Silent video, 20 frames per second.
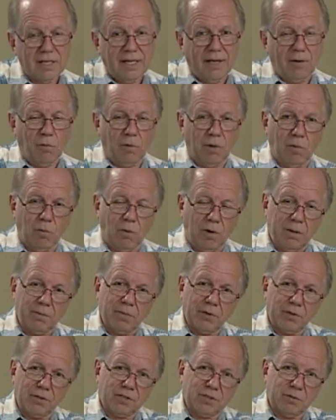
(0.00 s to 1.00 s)
And while one
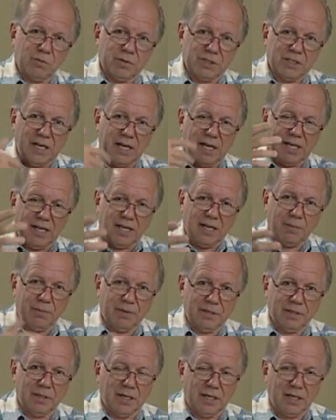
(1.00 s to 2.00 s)
person was getting up
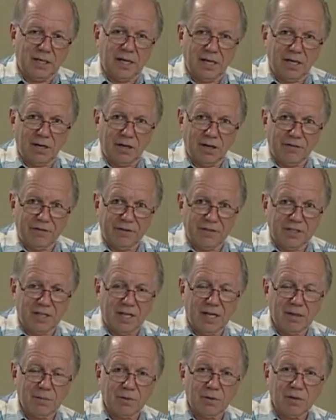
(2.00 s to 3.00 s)
and, and getting off the
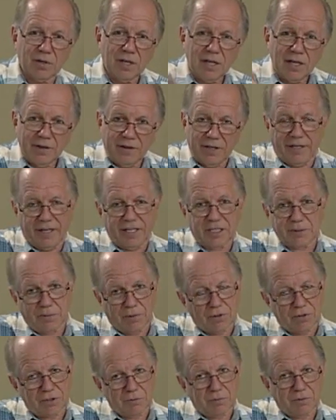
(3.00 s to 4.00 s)
table, the next
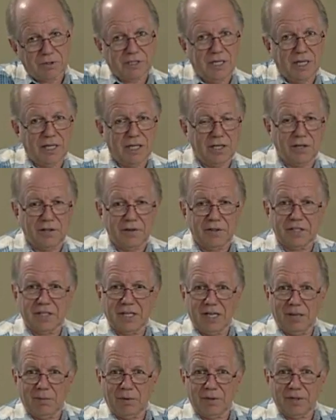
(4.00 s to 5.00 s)
person was getting on the
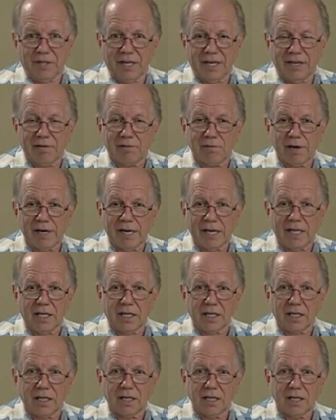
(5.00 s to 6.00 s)
table and getting ready.
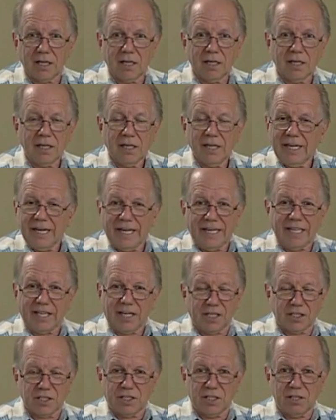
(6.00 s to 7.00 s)
And it
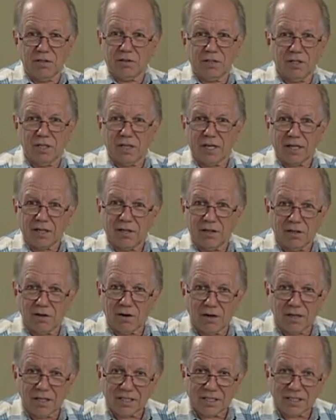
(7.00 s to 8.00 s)
got so good, I couldn't
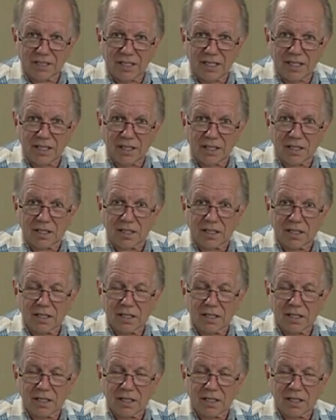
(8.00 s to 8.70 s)
hardly stand it.